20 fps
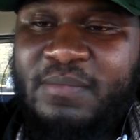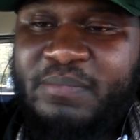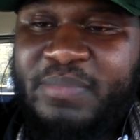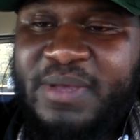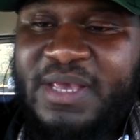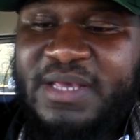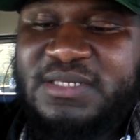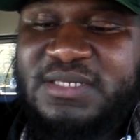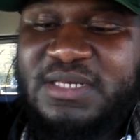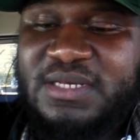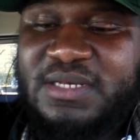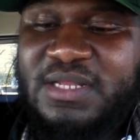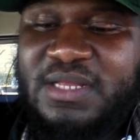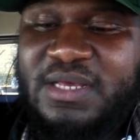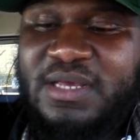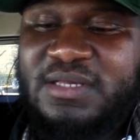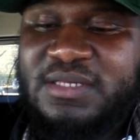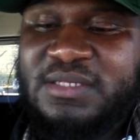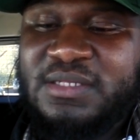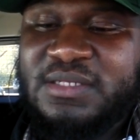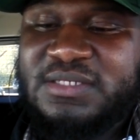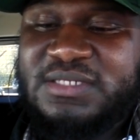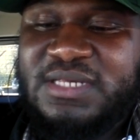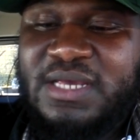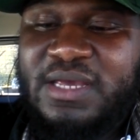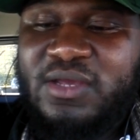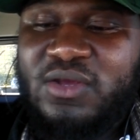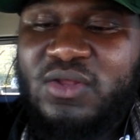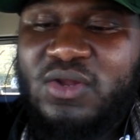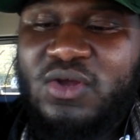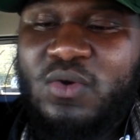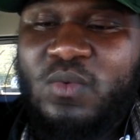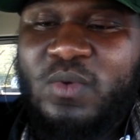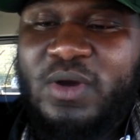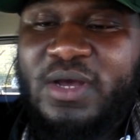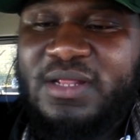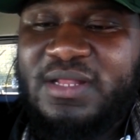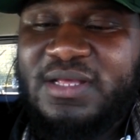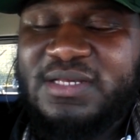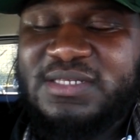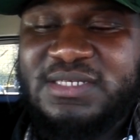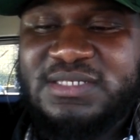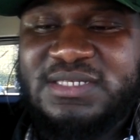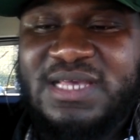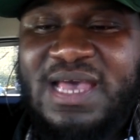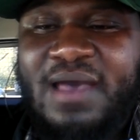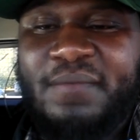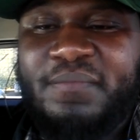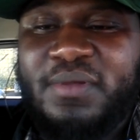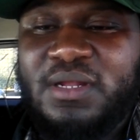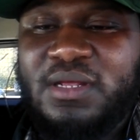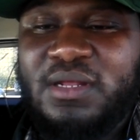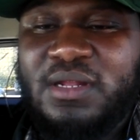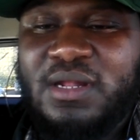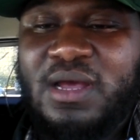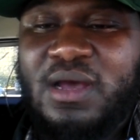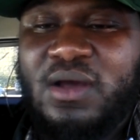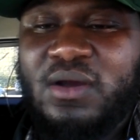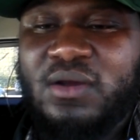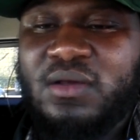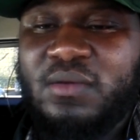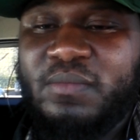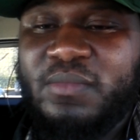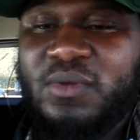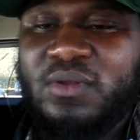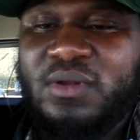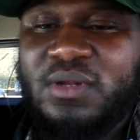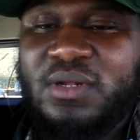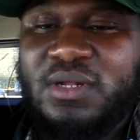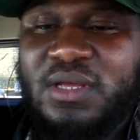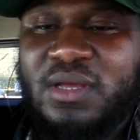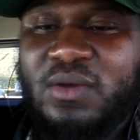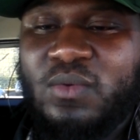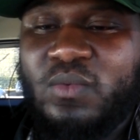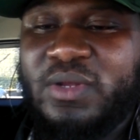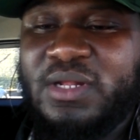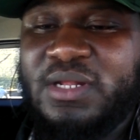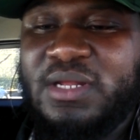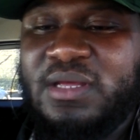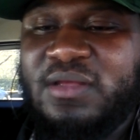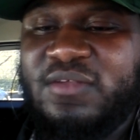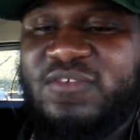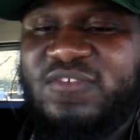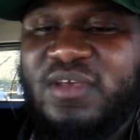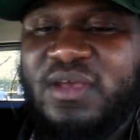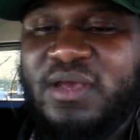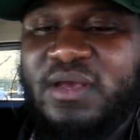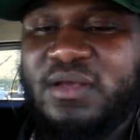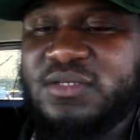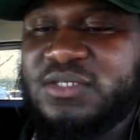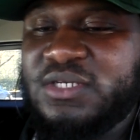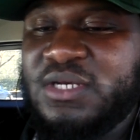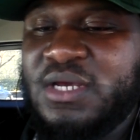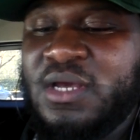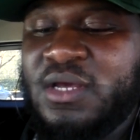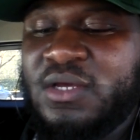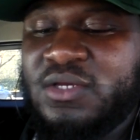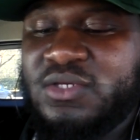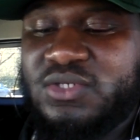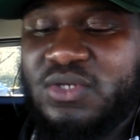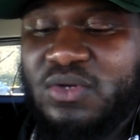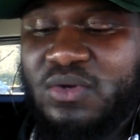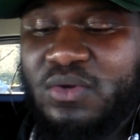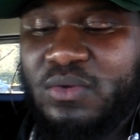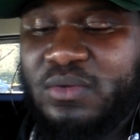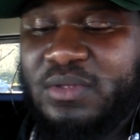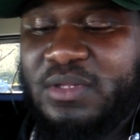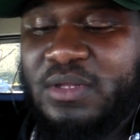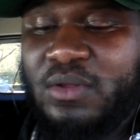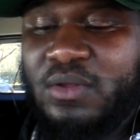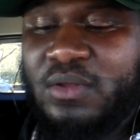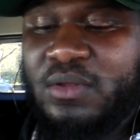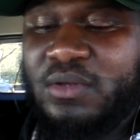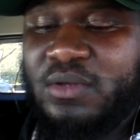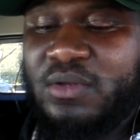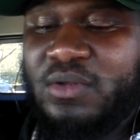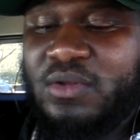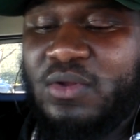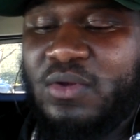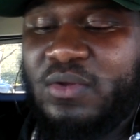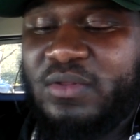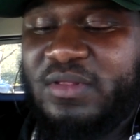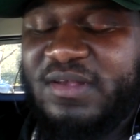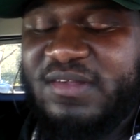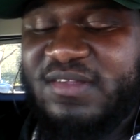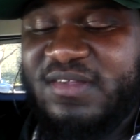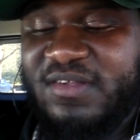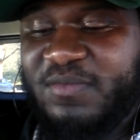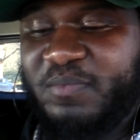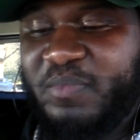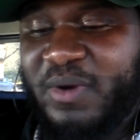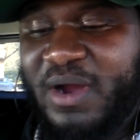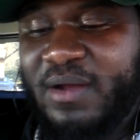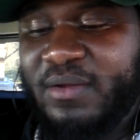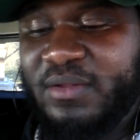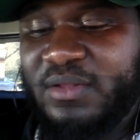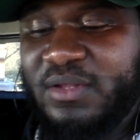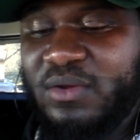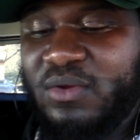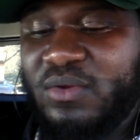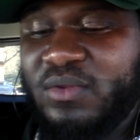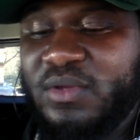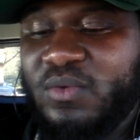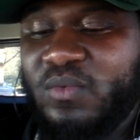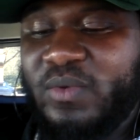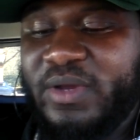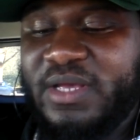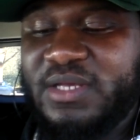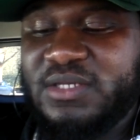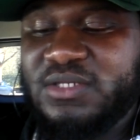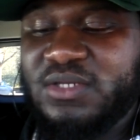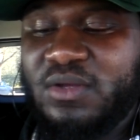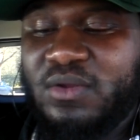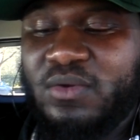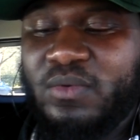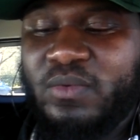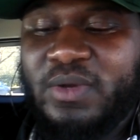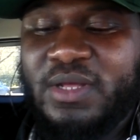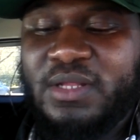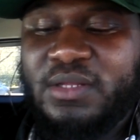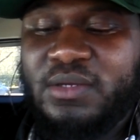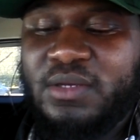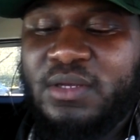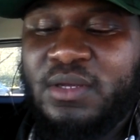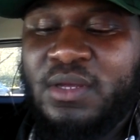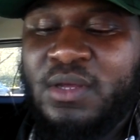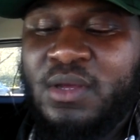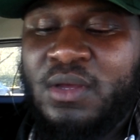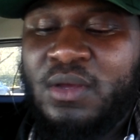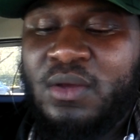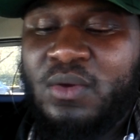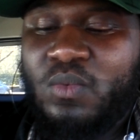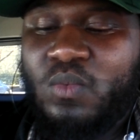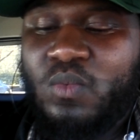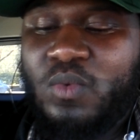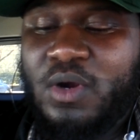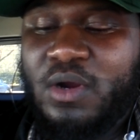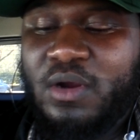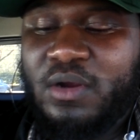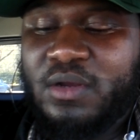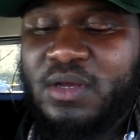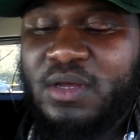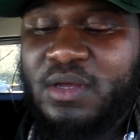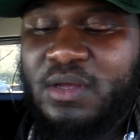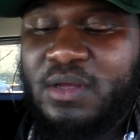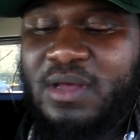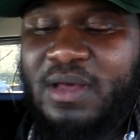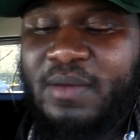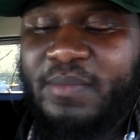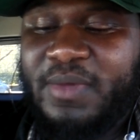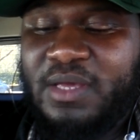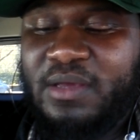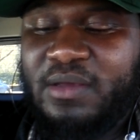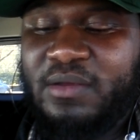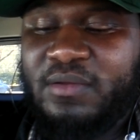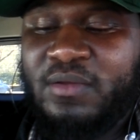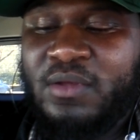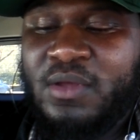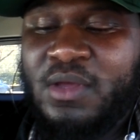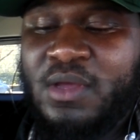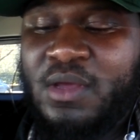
basically say, you know what, this is happening in our community and we need change. So, this is probably the only way it's gonna really work. I mean,